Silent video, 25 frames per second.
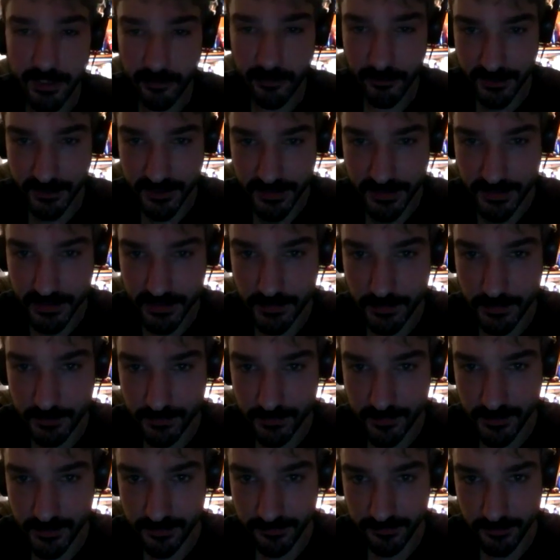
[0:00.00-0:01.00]

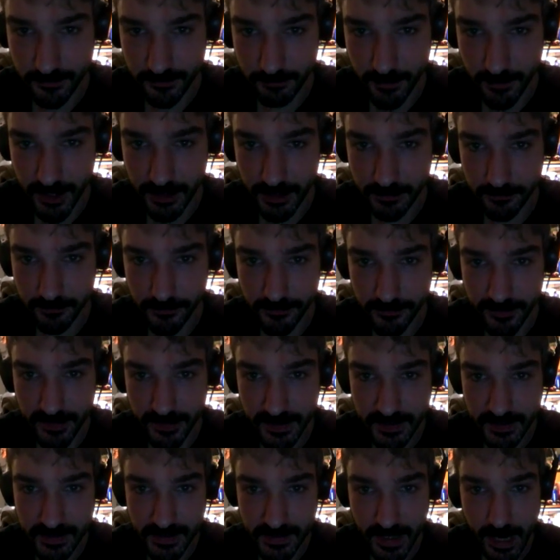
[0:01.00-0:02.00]
criticisms of the Bible
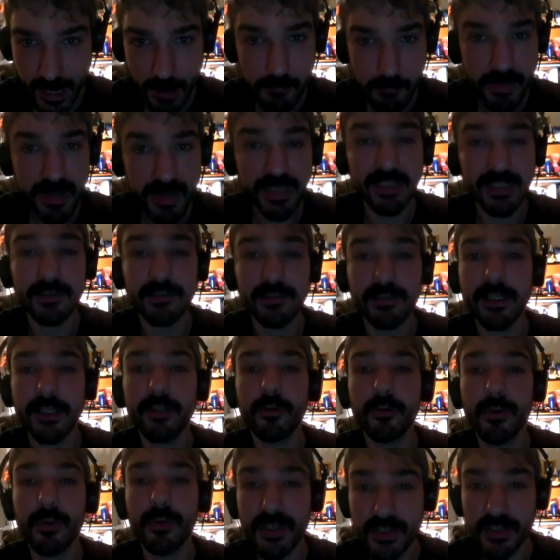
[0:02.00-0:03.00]
is how many
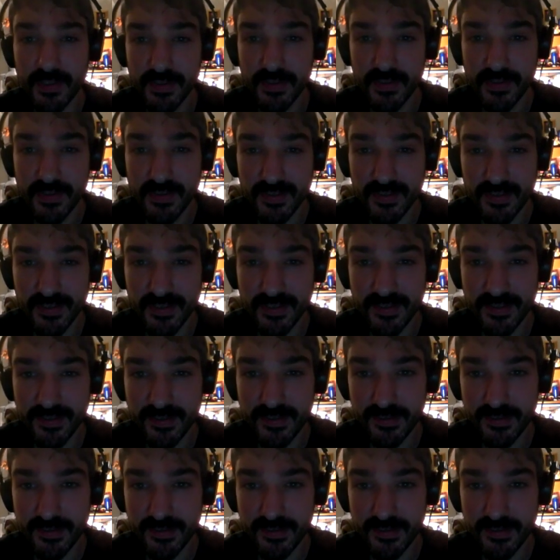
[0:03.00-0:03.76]
linguists